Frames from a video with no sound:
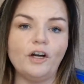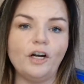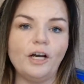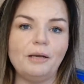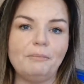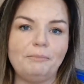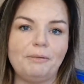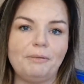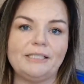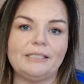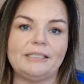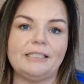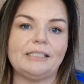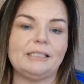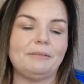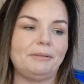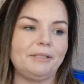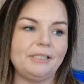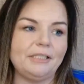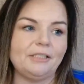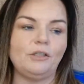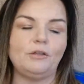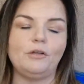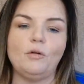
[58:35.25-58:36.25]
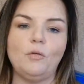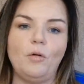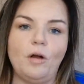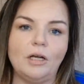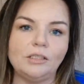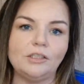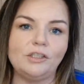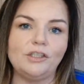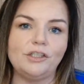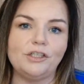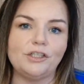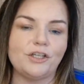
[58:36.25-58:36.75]
a business. A business owner
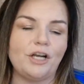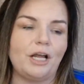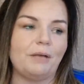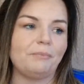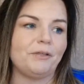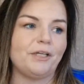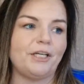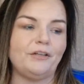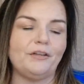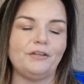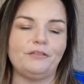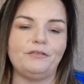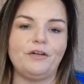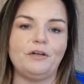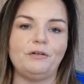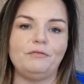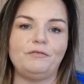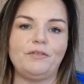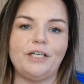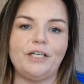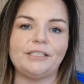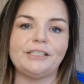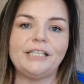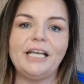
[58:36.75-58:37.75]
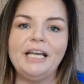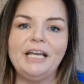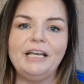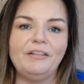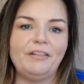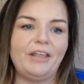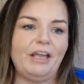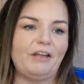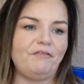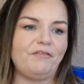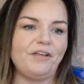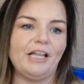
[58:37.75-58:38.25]
walks into your shop, they're getting a phone fixed.
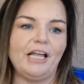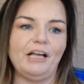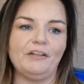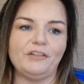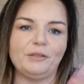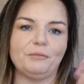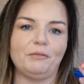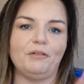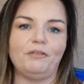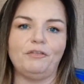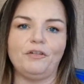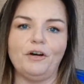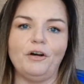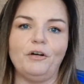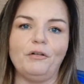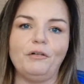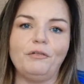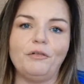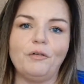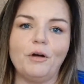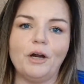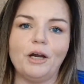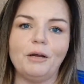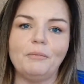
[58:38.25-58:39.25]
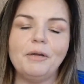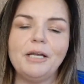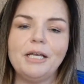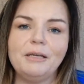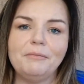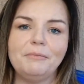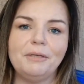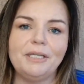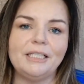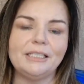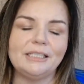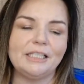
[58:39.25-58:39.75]
They fill out the referral form
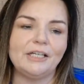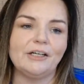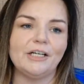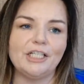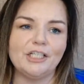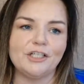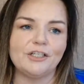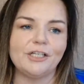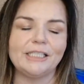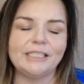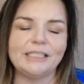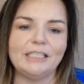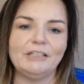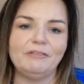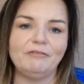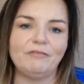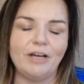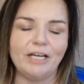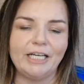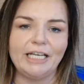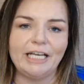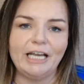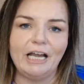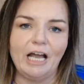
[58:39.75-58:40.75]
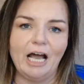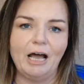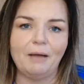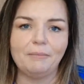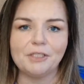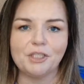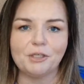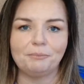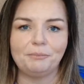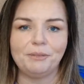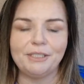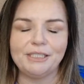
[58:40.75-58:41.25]
because they're interested in finding out how
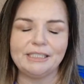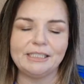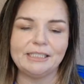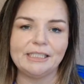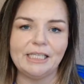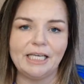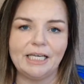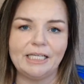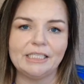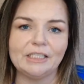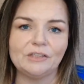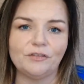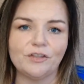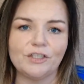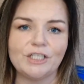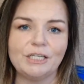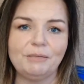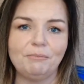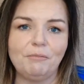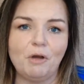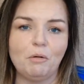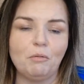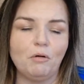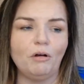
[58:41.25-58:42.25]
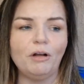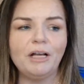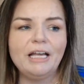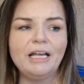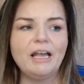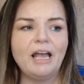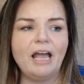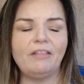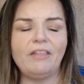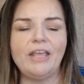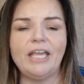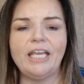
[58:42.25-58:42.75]
much a business line is for T-Mobile,
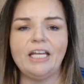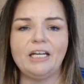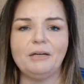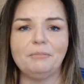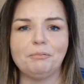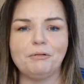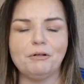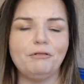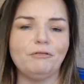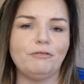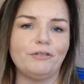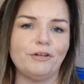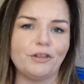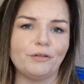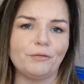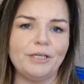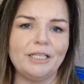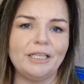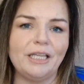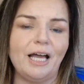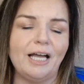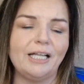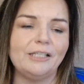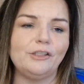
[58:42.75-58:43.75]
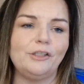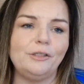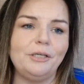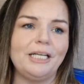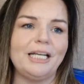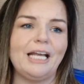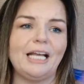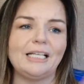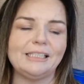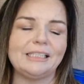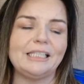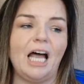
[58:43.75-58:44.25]
and they get approved for 3 lines. You
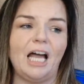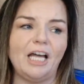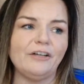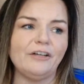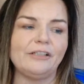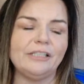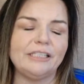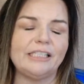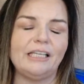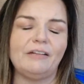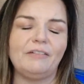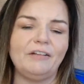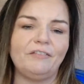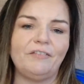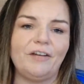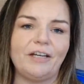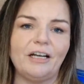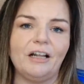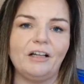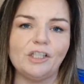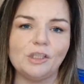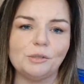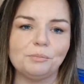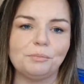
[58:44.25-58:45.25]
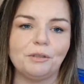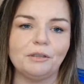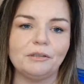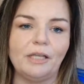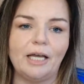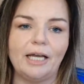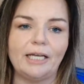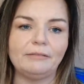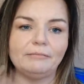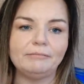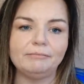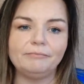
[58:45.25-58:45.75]
get $175 per
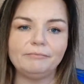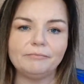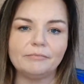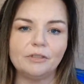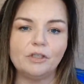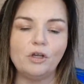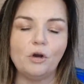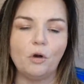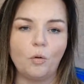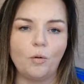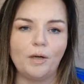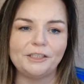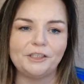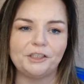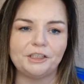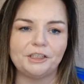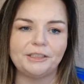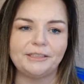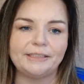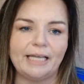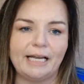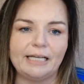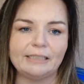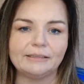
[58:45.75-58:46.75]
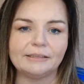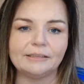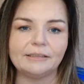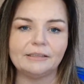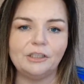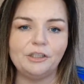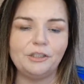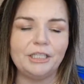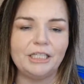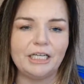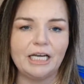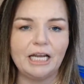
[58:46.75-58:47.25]
line. No questions asked.
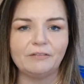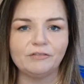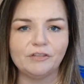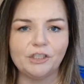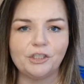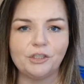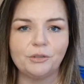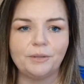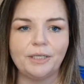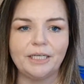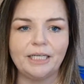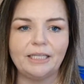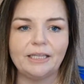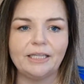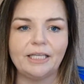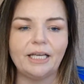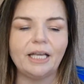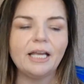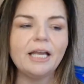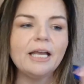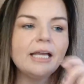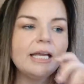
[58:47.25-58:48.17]
You didn't have to do anything.